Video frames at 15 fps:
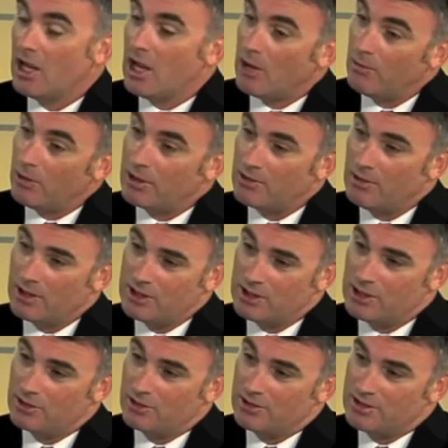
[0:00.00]
And what you're
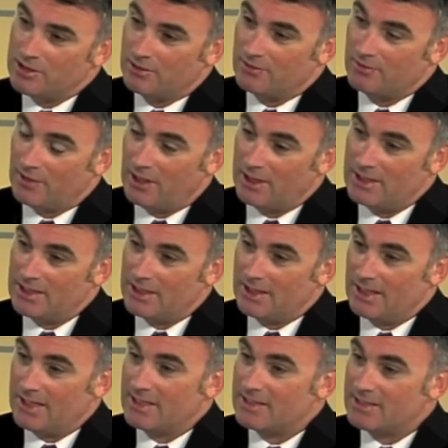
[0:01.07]
actually going to start finding
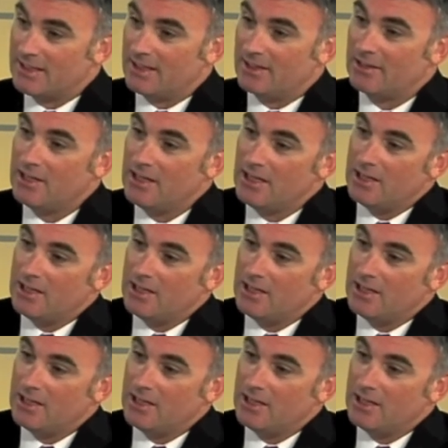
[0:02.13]
is that